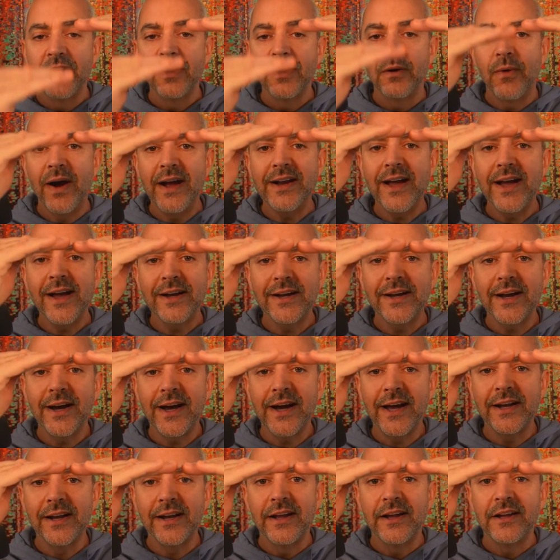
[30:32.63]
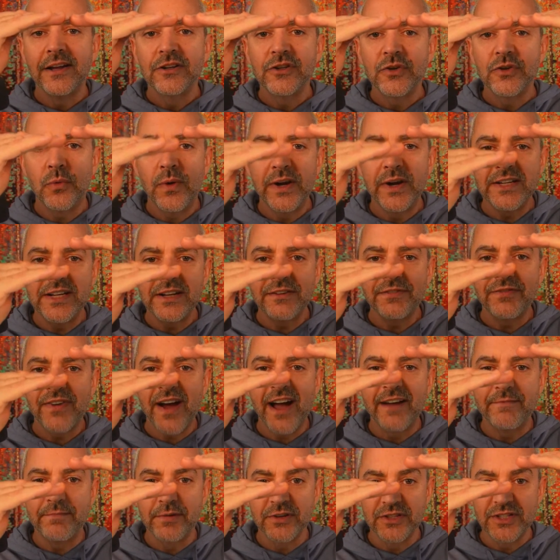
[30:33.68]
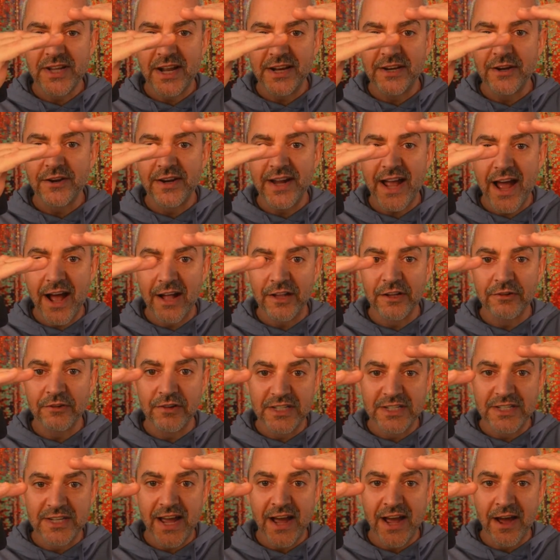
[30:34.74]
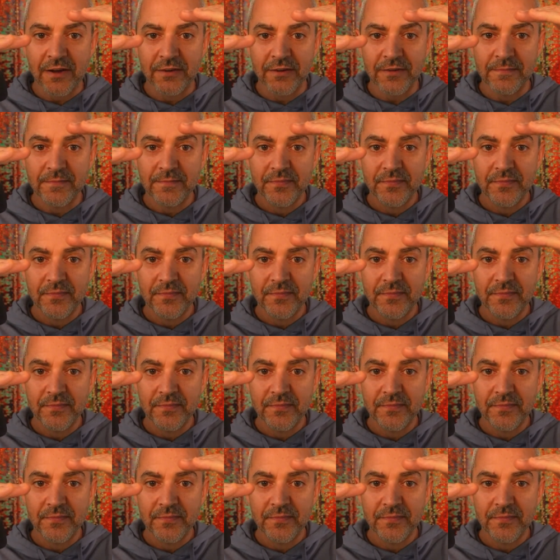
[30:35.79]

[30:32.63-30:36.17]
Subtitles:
why not cut 25% of your calories down?